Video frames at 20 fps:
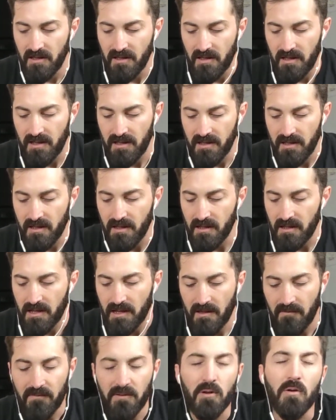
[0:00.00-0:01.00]
Uh, I
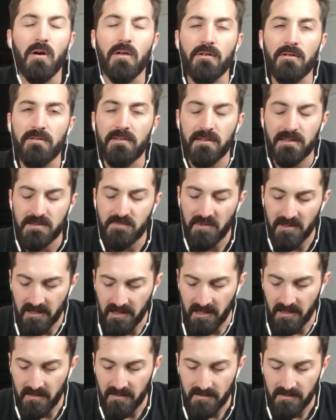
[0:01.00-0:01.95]
got a few other things planned,